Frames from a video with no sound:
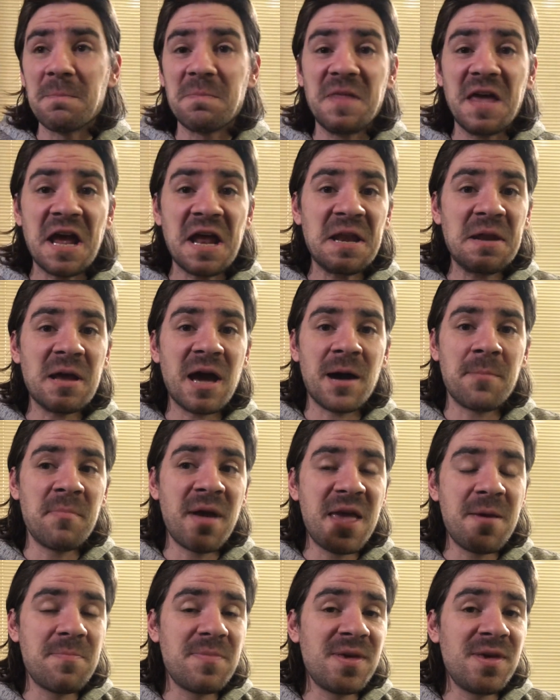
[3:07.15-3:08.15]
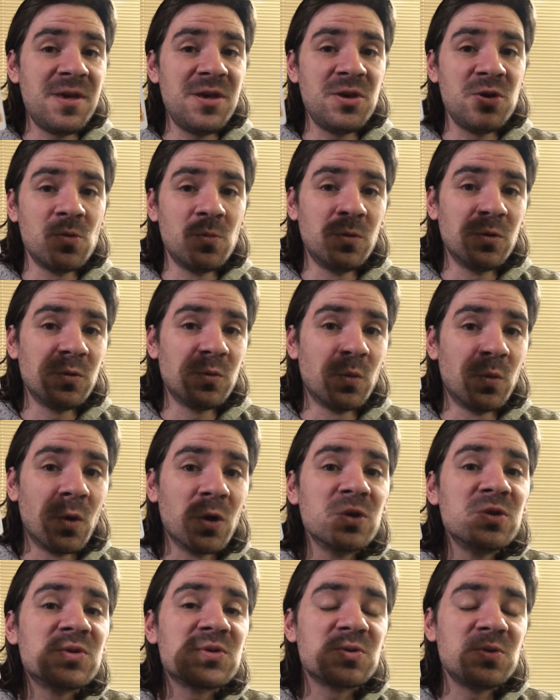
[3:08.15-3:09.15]
then maybe you would
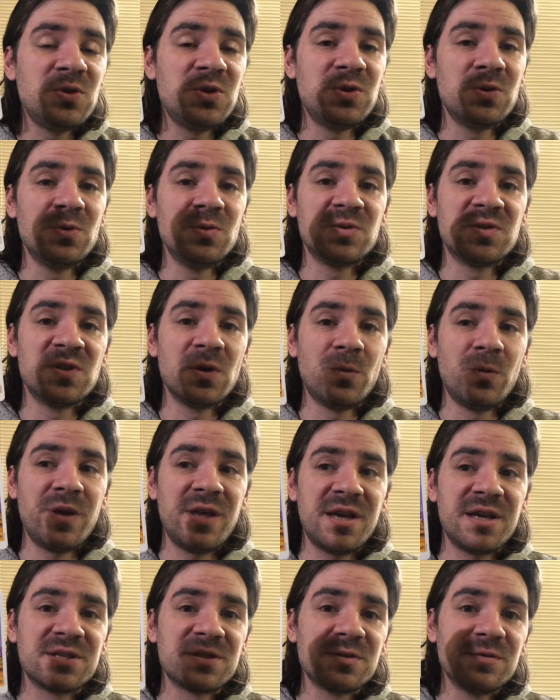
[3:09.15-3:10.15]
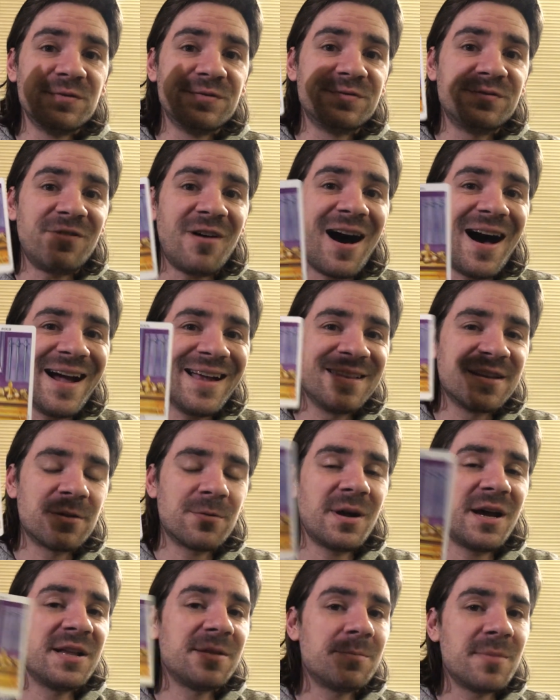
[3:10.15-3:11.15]
want to use the week to find the
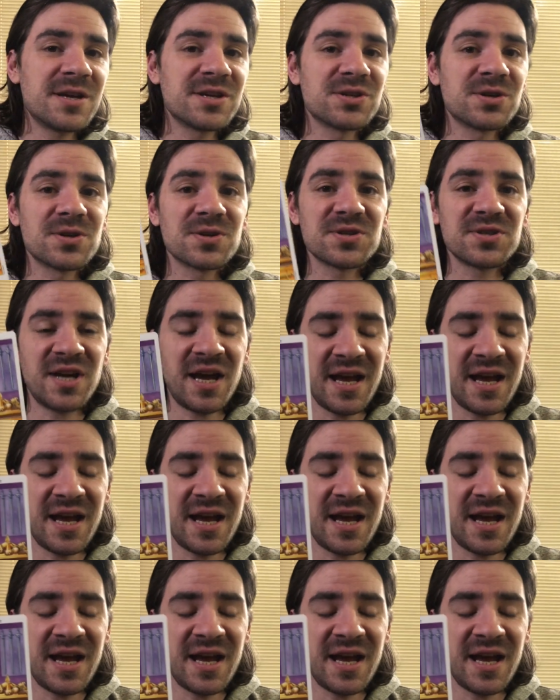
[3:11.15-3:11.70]
right measures